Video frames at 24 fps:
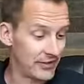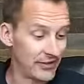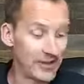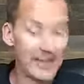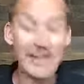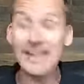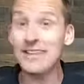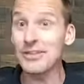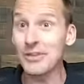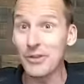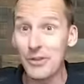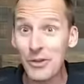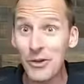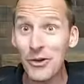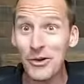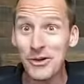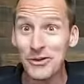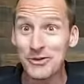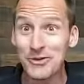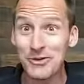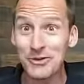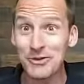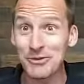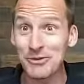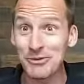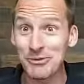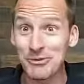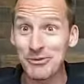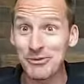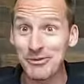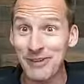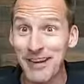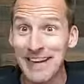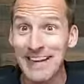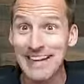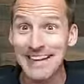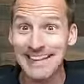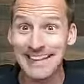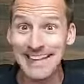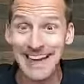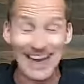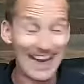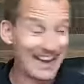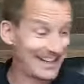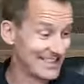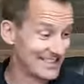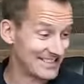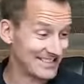And it looks great,
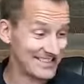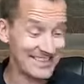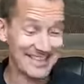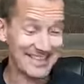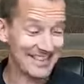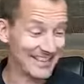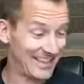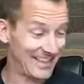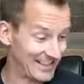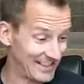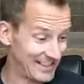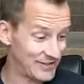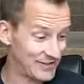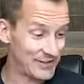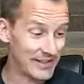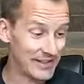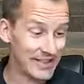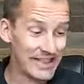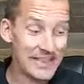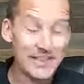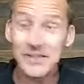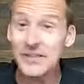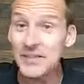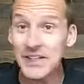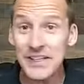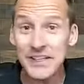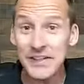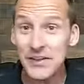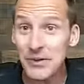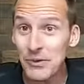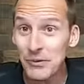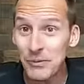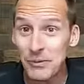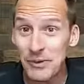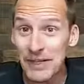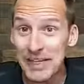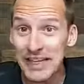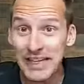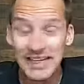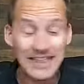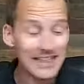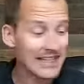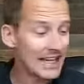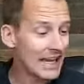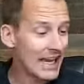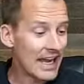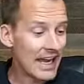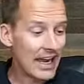actually. Like, it's easy to
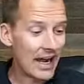read.